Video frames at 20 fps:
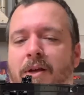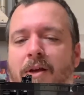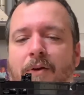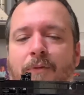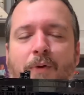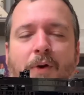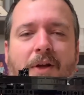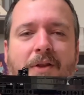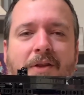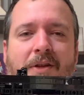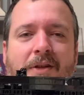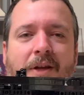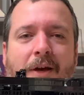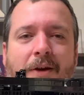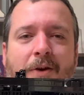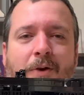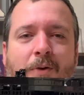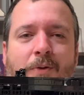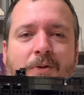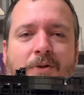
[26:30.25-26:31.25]
Forget the
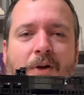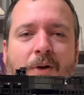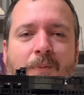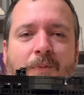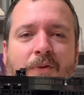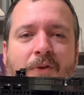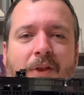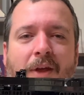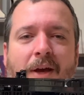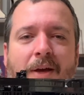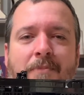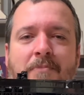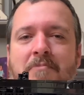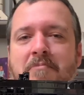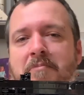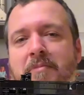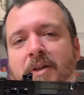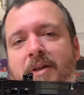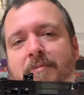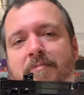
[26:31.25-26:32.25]
technical term for
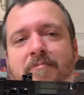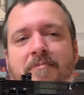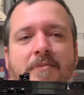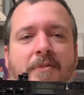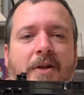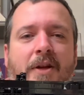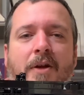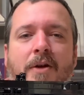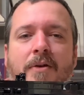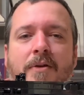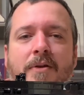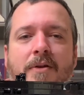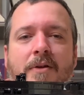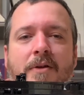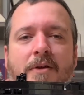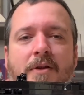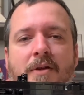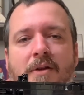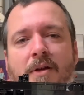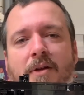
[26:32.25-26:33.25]
that, but
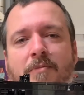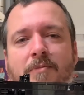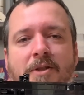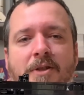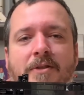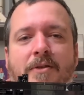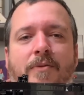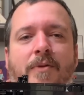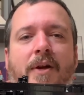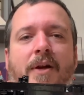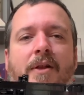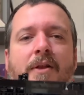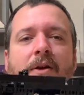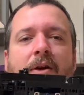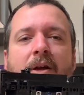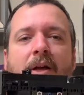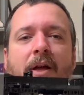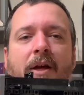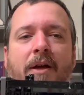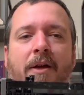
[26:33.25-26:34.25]
I'm just a
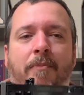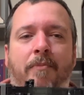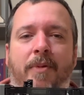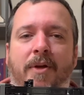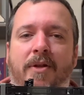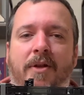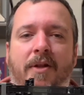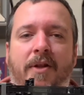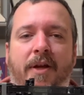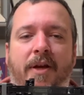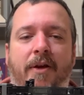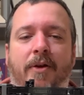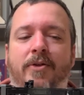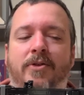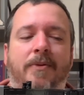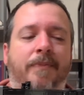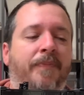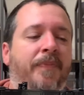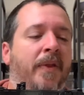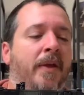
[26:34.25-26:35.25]
regular guy building
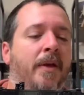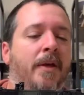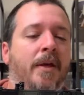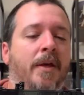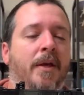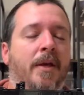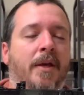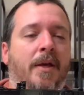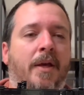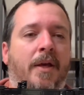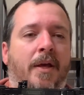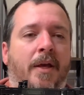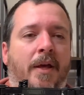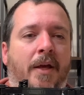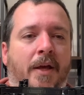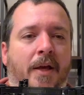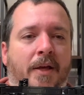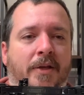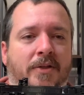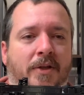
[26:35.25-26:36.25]
Legos.
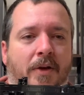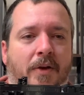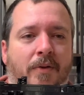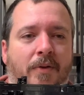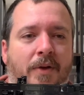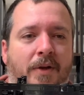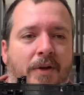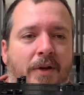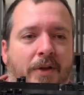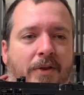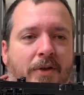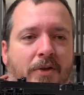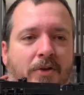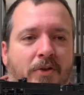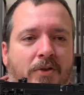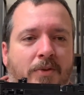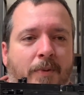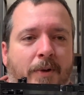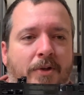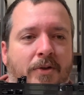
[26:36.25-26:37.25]
So nothing
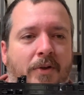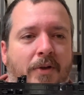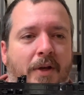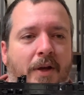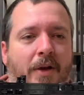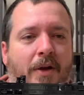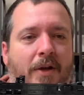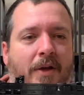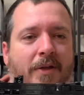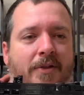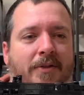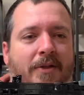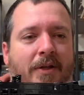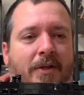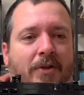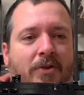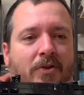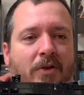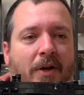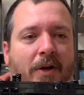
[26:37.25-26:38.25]
too special there. You can see
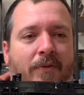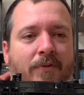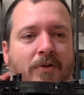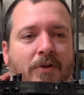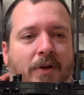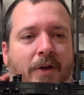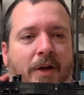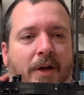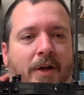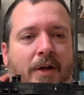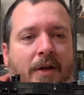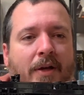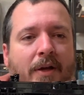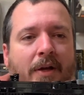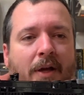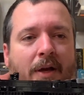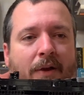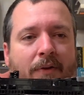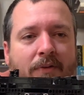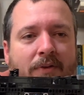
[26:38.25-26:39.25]
the drivetrain and
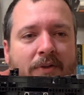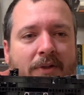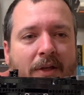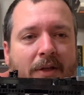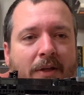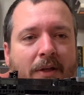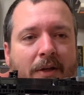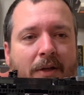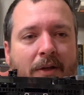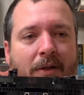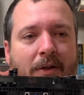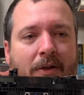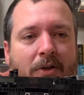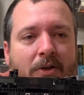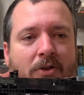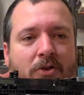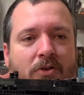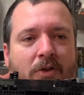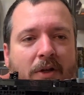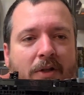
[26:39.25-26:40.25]
kind of see the
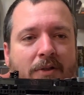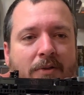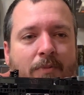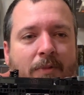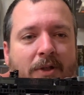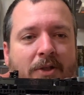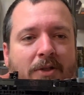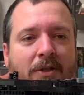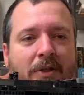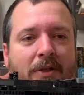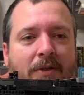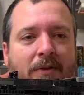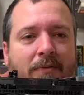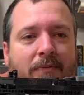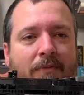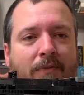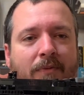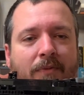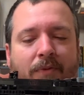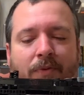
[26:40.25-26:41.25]

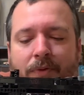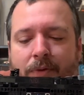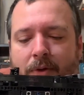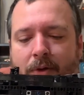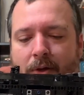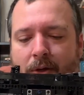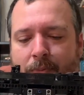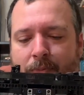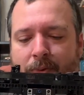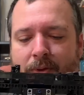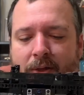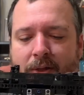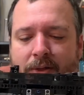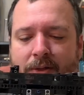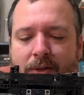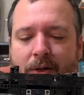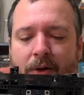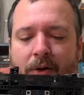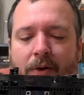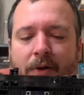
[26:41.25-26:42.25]
transmission up in
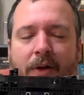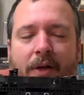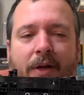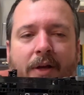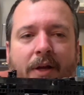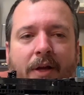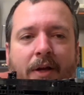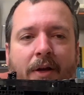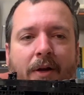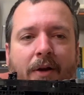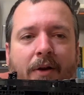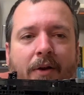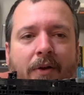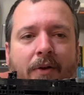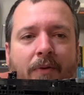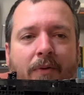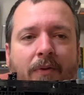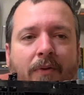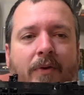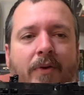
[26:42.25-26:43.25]
this area here
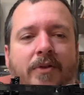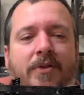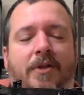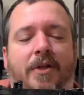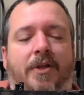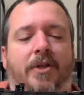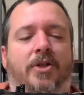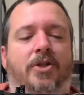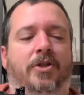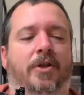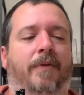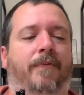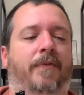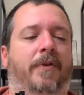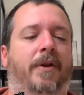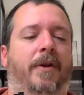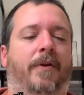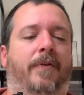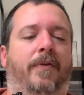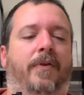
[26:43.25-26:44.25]
where it's going to
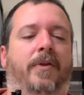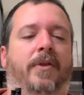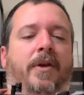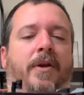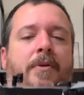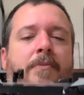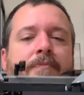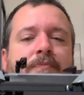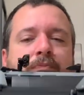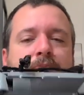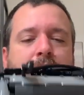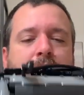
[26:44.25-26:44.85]
shift and everything.